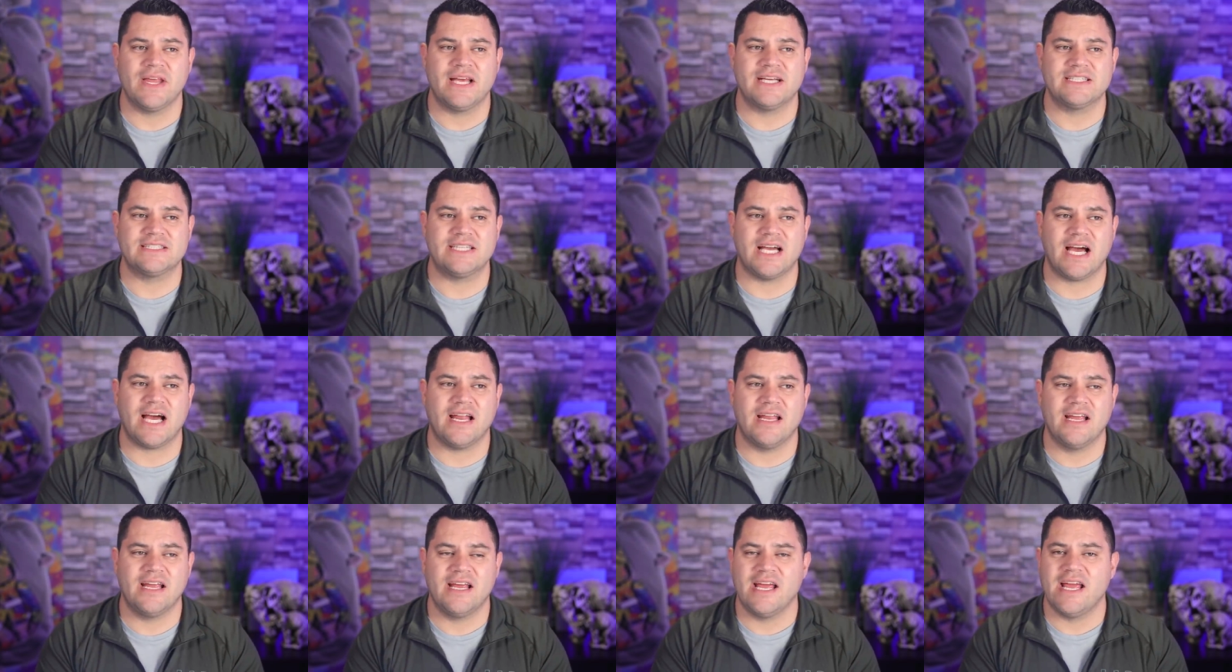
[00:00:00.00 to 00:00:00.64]
is
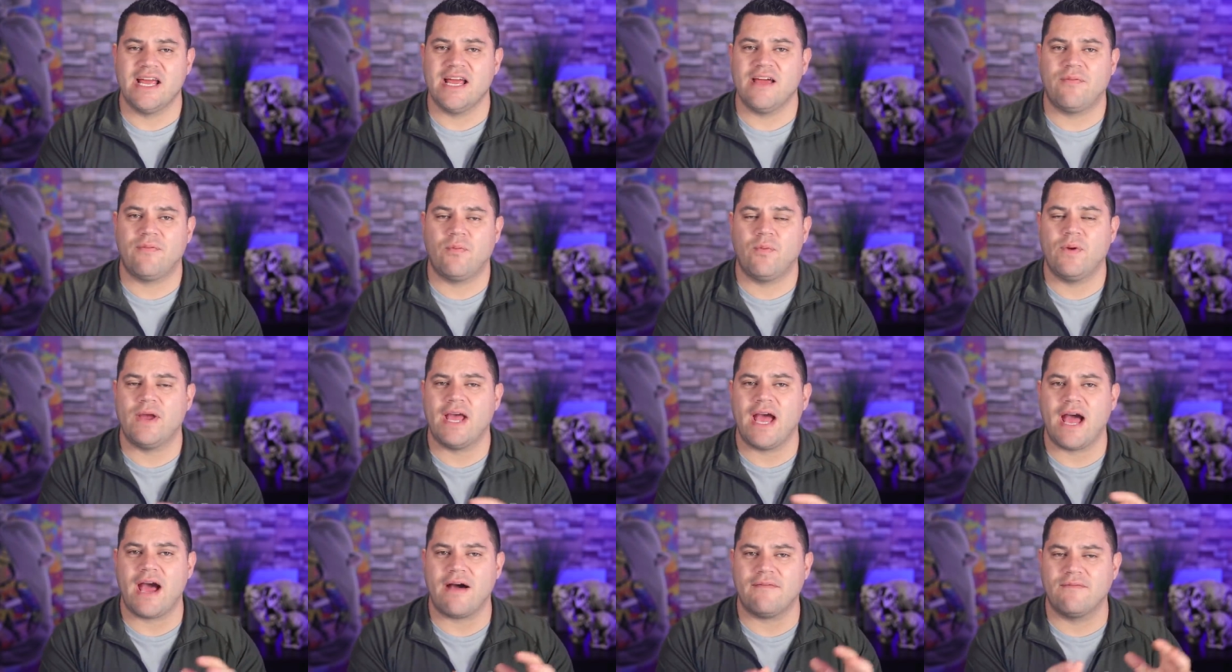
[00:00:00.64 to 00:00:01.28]
that if
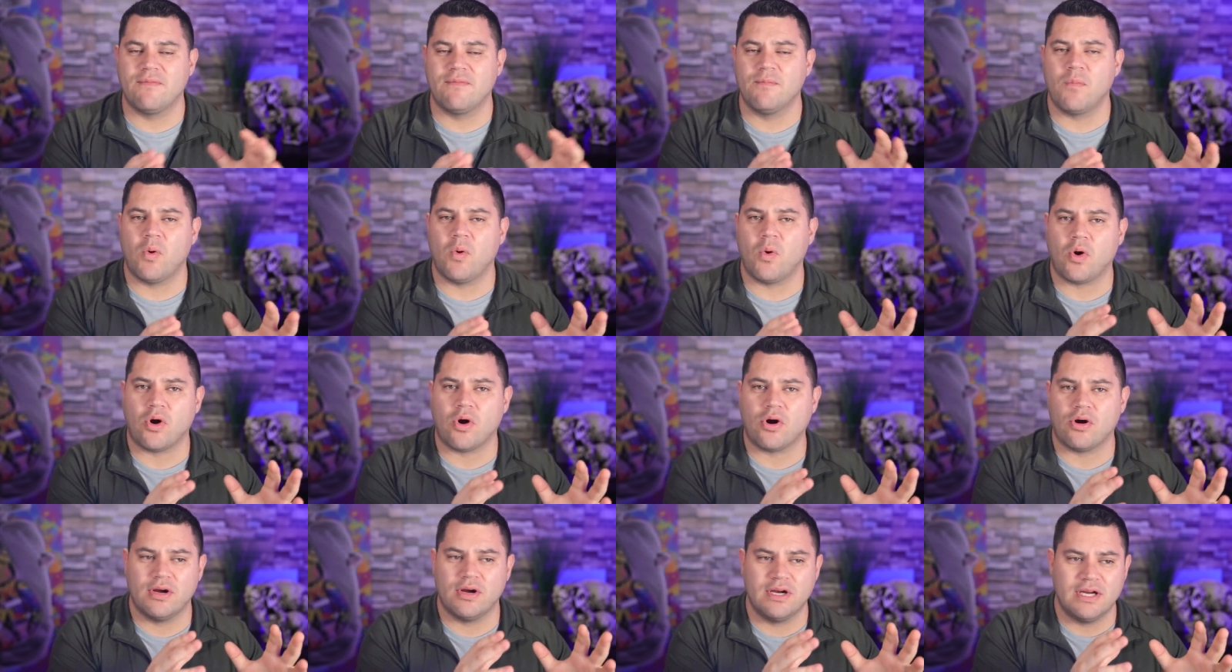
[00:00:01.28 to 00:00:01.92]
we have
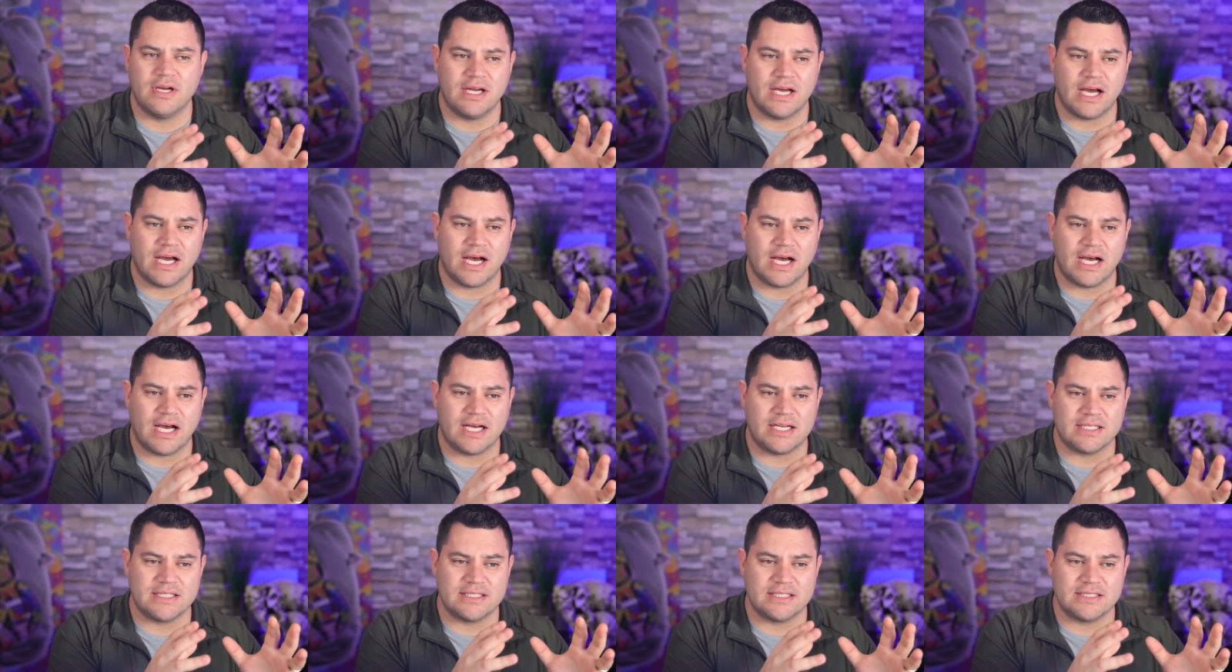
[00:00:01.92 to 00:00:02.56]
more
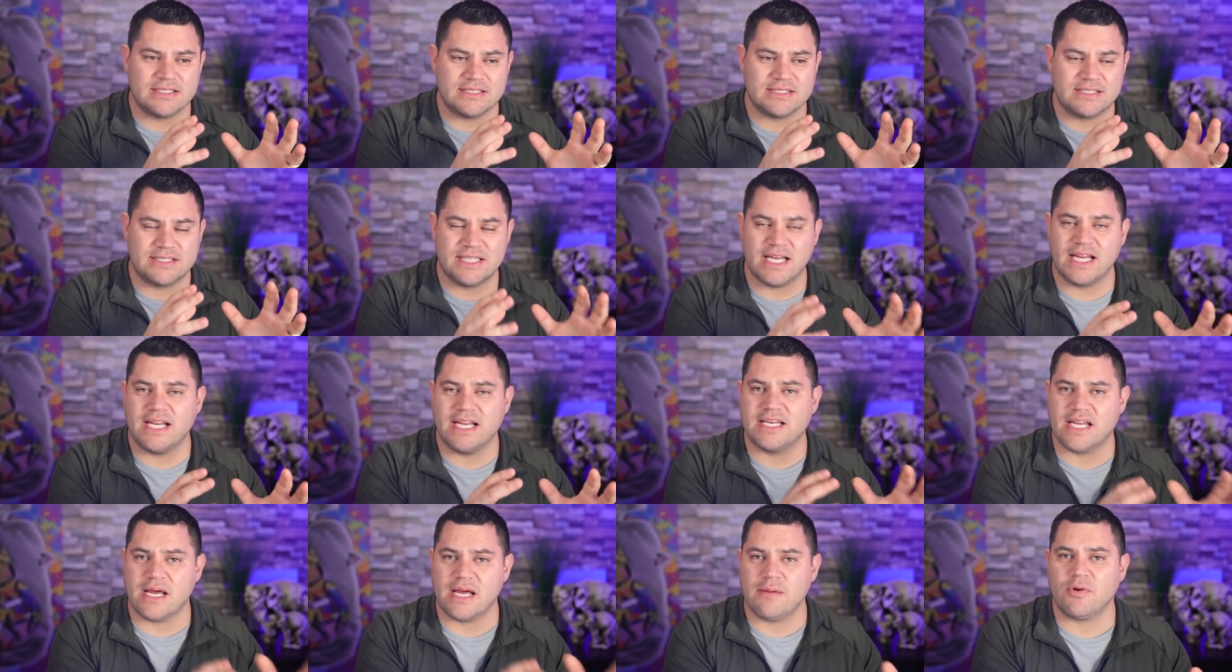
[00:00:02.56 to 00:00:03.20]
uh,
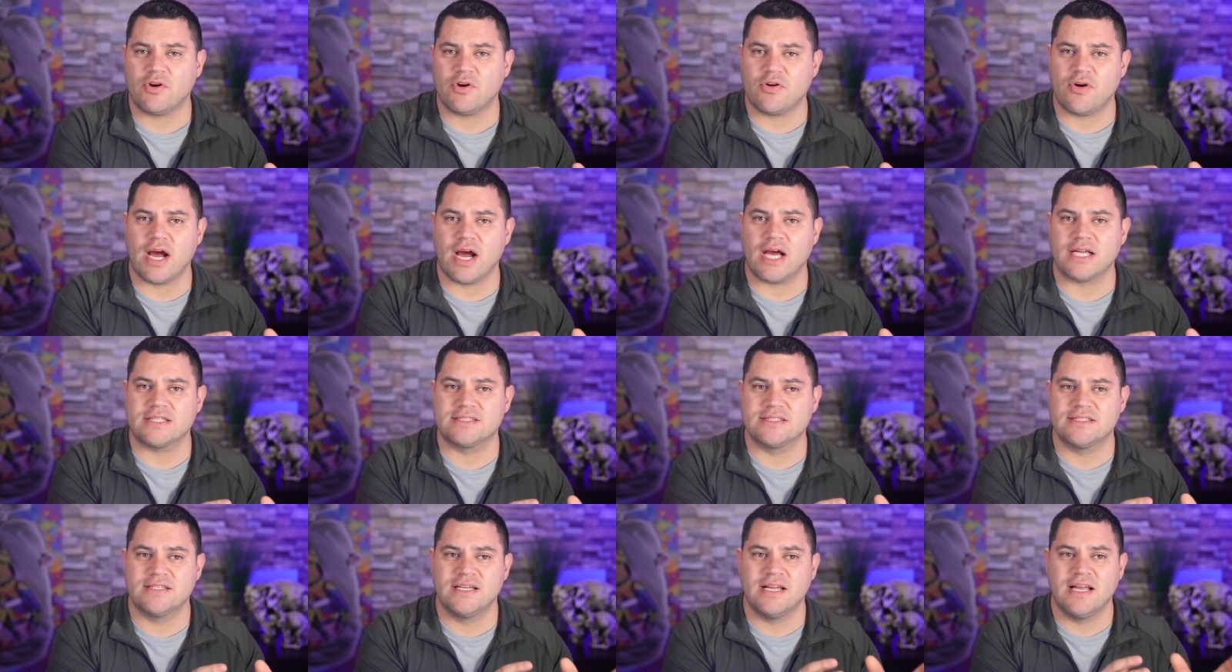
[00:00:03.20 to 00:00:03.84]
senate
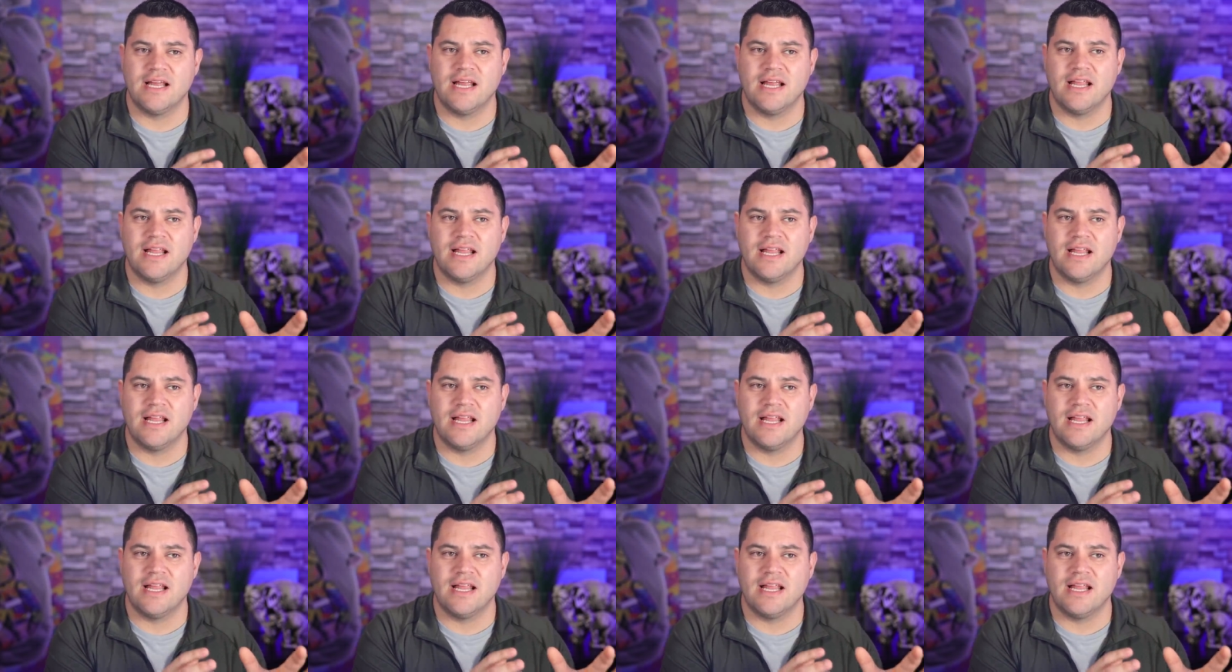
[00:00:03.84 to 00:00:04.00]
democrats